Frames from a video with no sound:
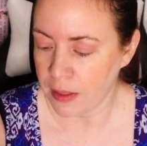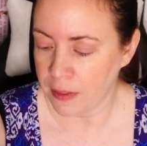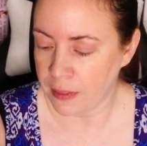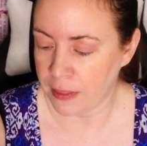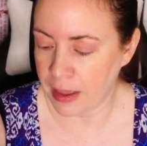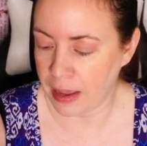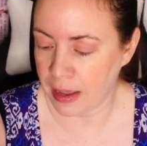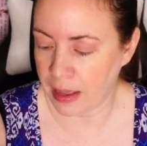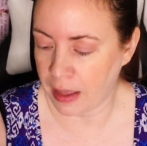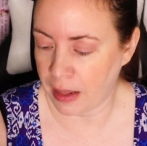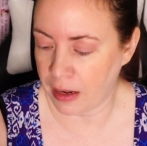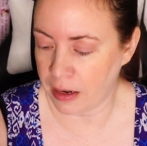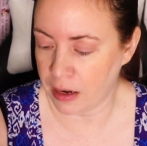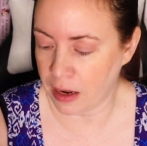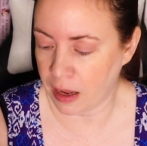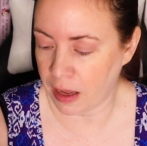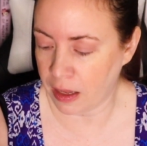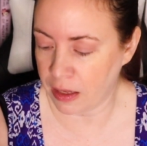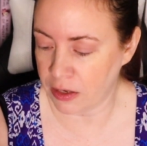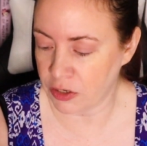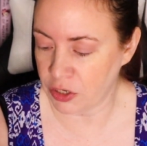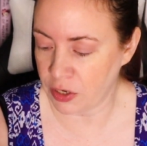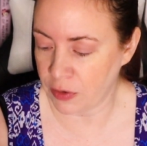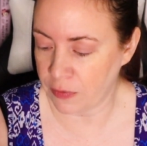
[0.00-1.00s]
that
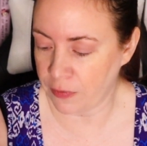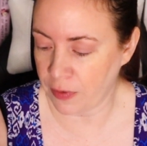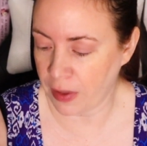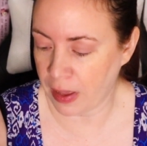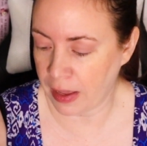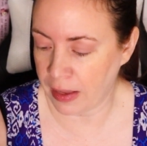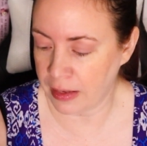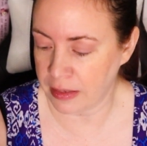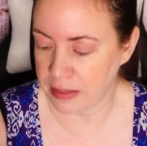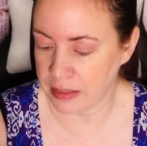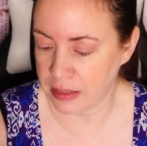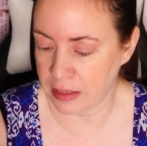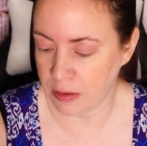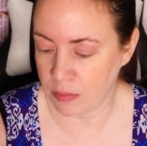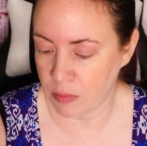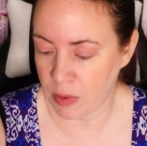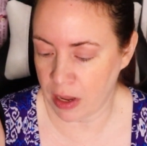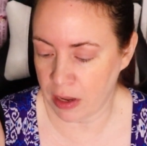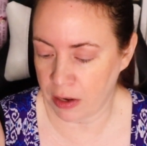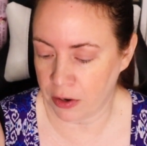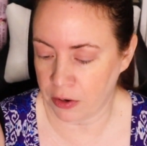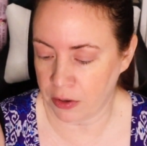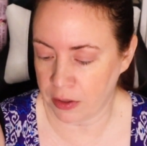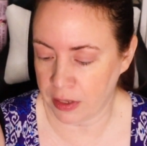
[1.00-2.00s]
uh, she finds him
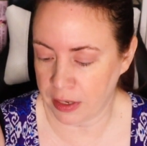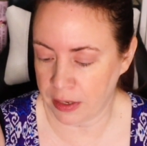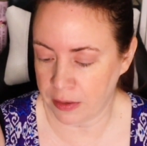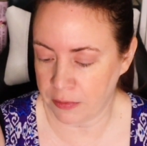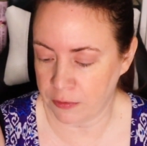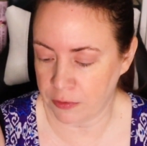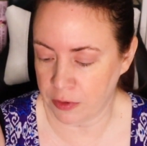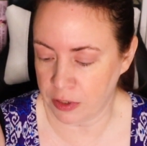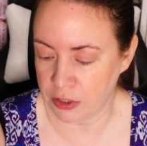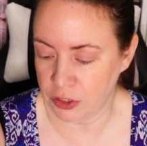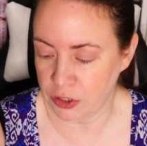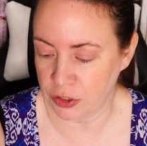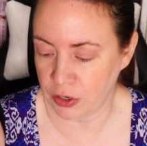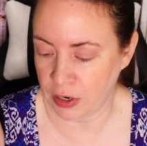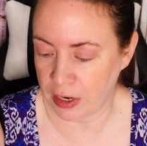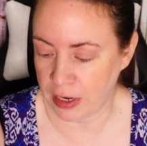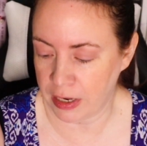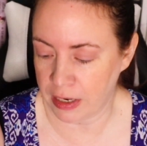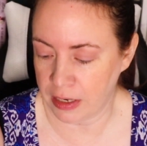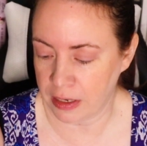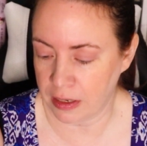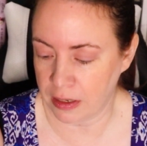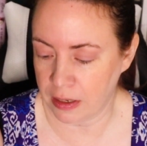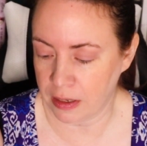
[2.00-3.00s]
utterly
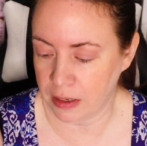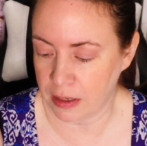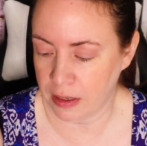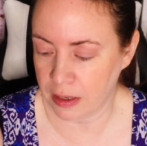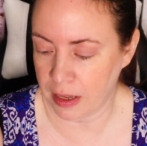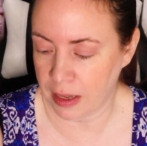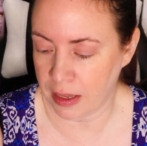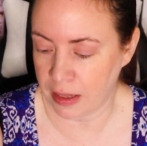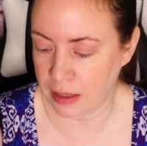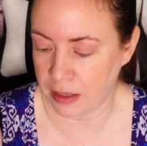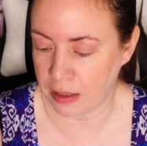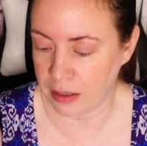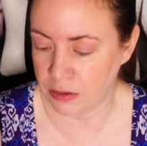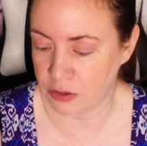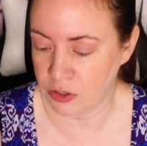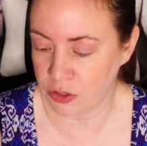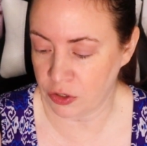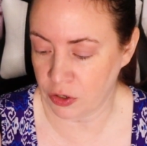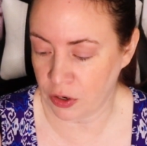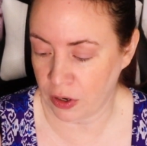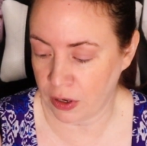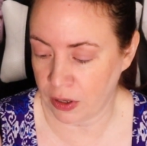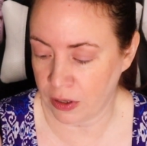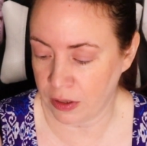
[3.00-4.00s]
frustrating and
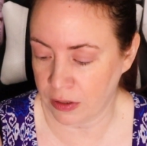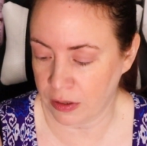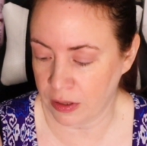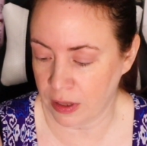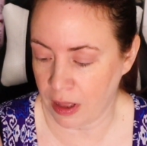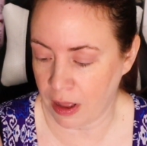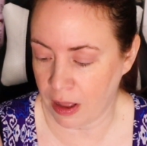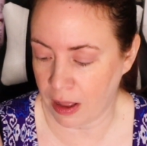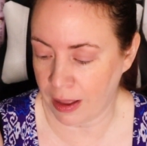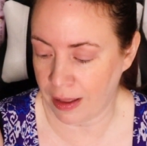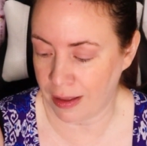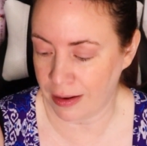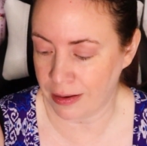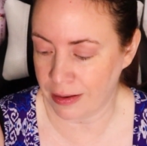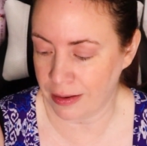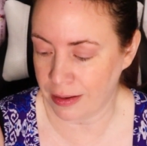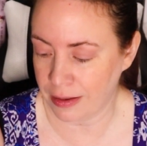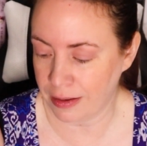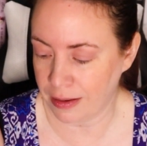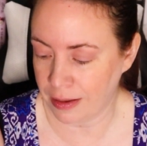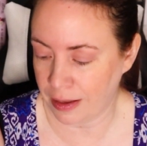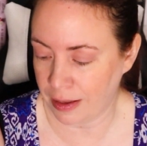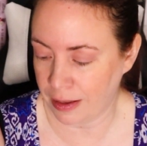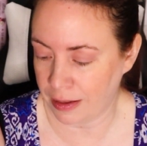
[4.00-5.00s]
strong, hot,
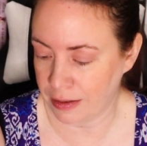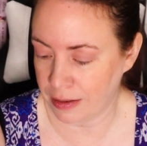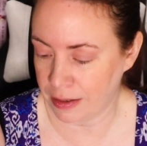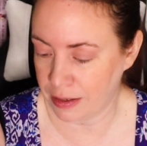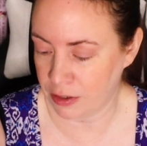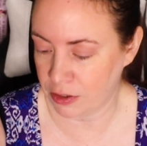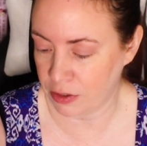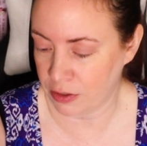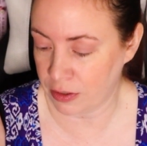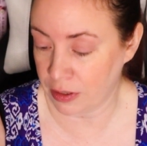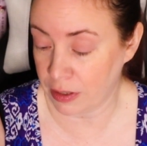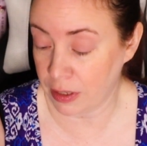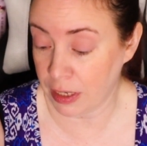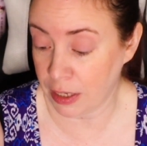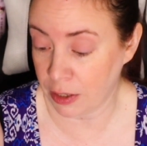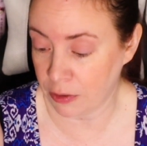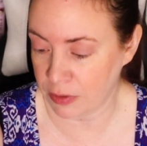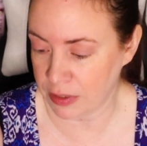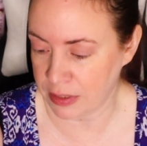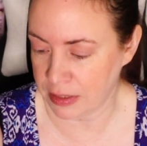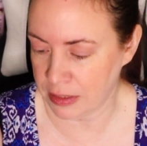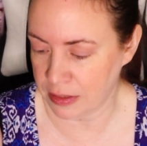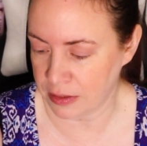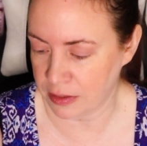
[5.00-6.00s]
and ir
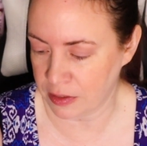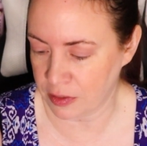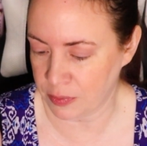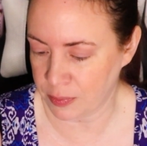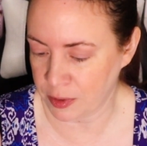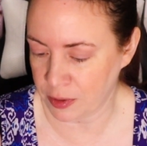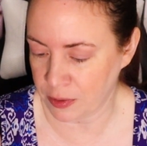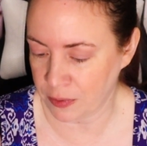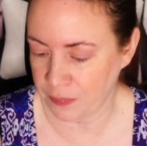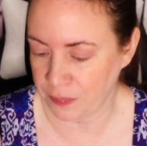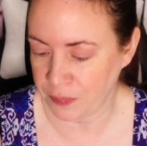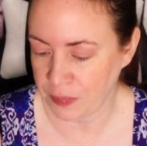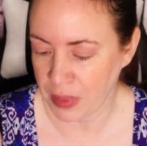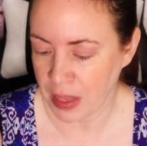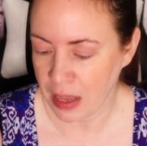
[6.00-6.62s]
irresistible.